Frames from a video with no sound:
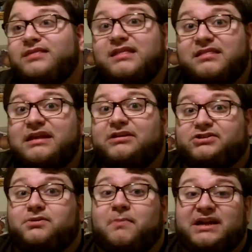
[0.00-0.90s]
This
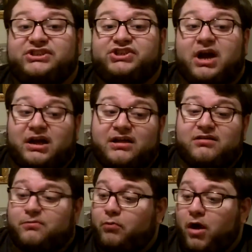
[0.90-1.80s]
year, to my
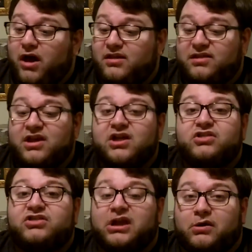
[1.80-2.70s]
shocking surprise,
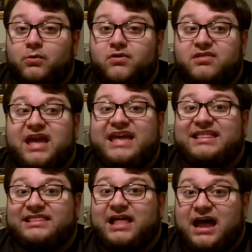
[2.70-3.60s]
there was
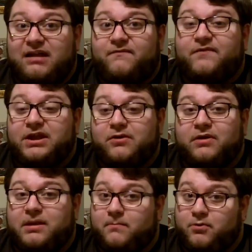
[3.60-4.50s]
a lot of
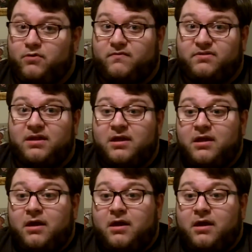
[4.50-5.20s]
video game booths.